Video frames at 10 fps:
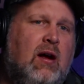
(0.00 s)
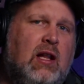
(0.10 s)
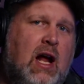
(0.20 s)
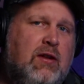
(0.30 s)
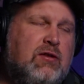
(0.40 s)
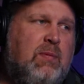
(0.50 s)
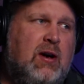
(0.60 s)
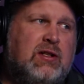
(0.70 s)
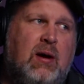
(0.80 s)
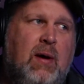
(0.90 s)
A lot of those
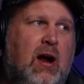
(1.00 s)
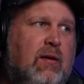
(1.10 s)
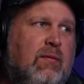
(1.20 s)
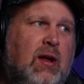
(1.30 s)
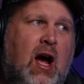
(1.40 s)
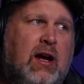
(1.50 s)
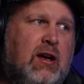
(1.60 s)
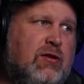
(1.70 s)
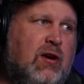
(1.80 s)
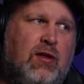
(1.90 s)
bears come out of the high
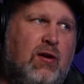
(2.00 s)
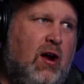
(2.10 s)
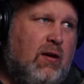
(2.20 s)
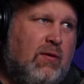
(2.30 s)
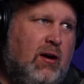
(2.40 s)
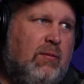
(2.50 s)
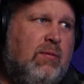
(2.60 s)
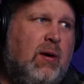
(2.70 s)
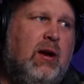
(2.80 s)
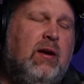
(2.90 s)
country and they're not
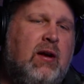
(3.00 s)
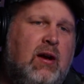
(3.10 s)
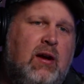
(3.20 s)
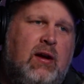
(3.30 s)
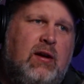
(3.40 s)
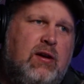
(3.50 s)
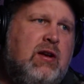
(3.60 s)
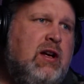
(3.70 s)
rubbed, but you